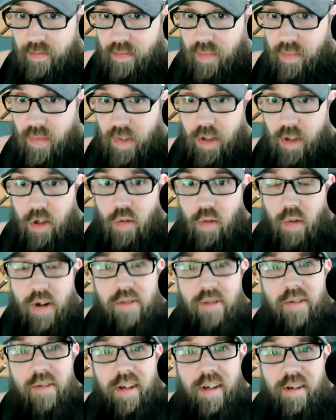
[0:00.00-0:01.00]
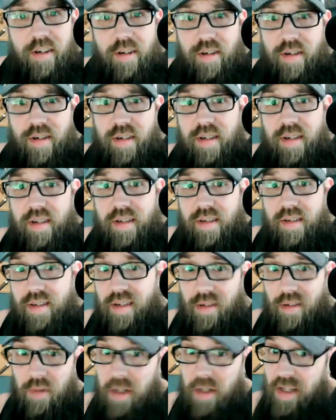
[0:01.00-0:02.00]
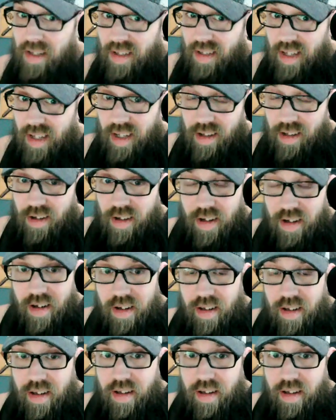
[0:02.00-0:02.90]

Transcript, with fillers: I mean, look where he finished. Still wasn't that good.